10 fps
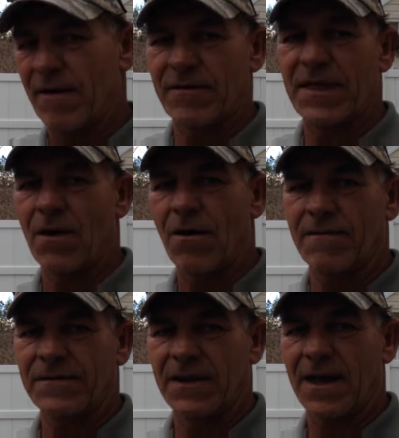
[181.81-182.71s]
everything
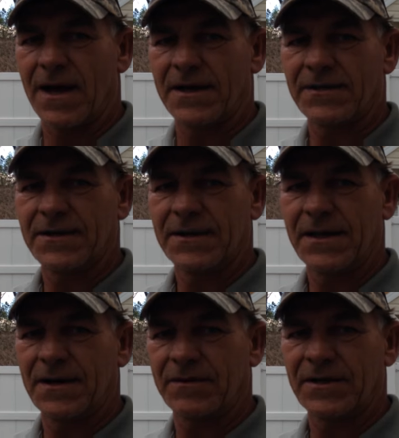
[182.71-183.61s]
off the lot.
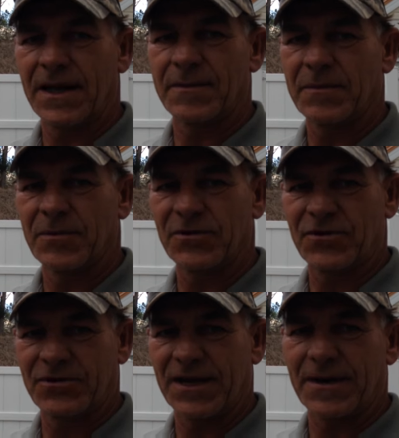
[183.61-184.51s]
You know, dig up the
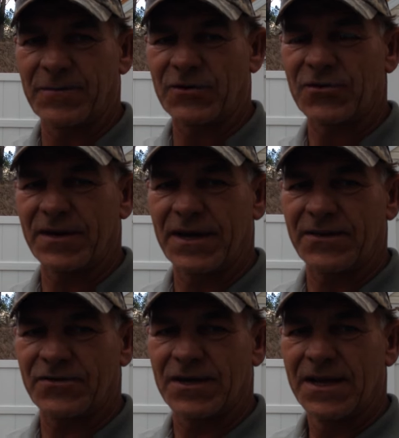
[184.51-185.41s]
bushes, dig up the
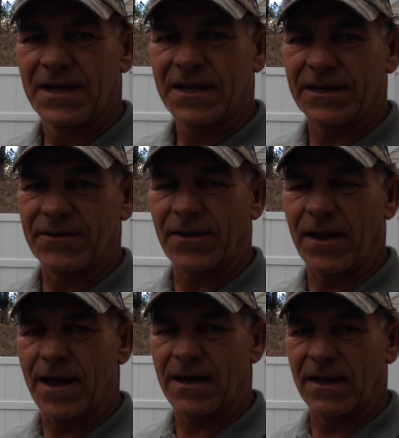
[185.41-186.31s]
trees, clear the
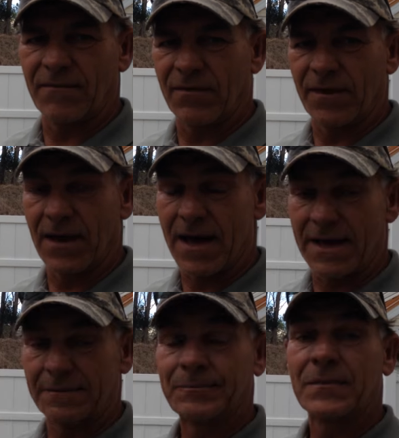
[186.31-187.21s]
lot, level the
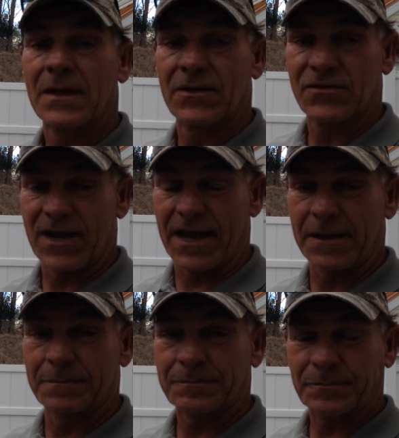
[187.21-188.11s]
lot.
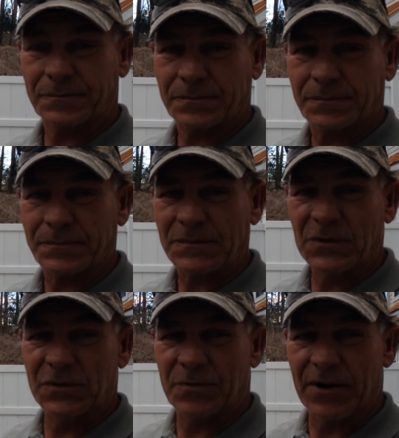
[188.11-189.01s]
Second
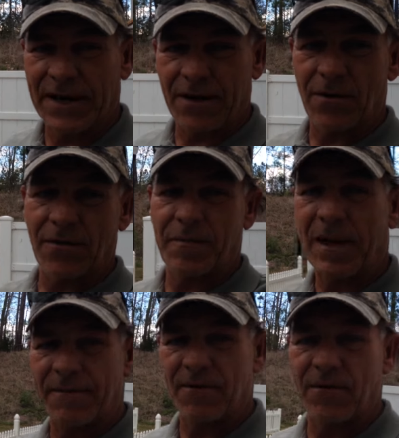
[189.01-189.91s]
was bring in all the
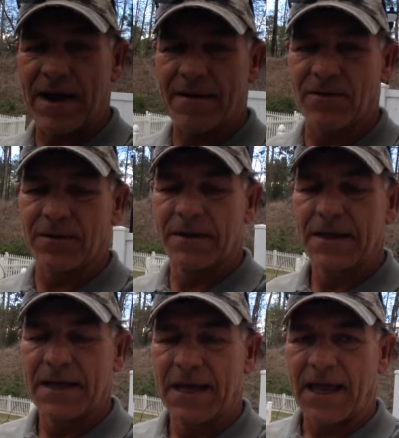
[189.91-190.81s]
paver gravel
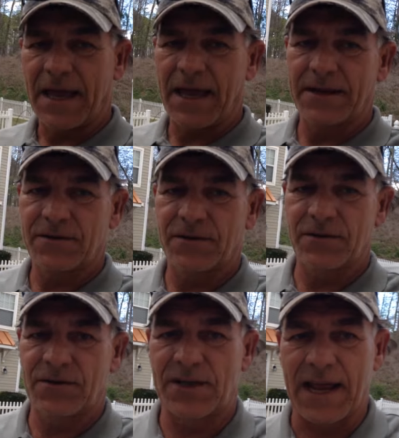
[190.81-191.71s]
and
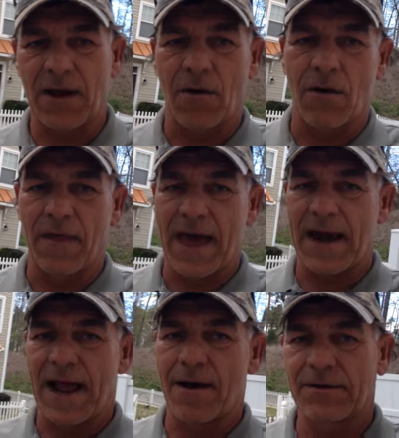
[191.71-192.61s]
stake all
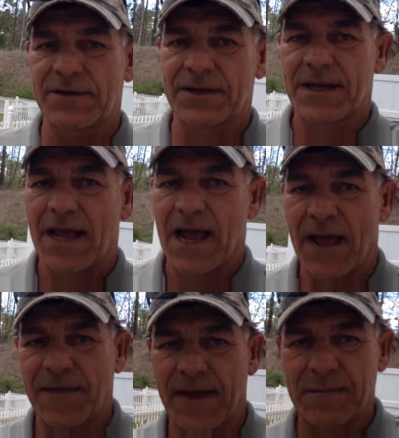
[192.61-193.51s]
that out
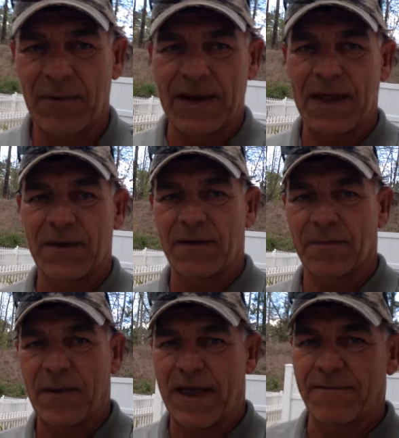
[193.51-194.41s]
and then bring in the
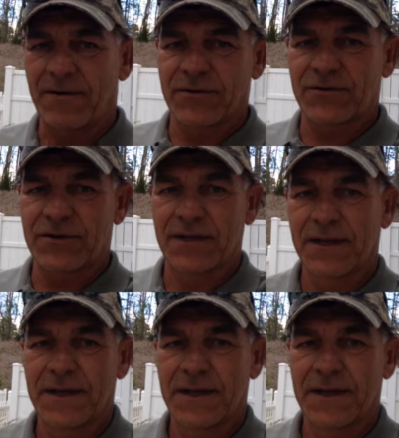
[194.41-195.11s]
pavers,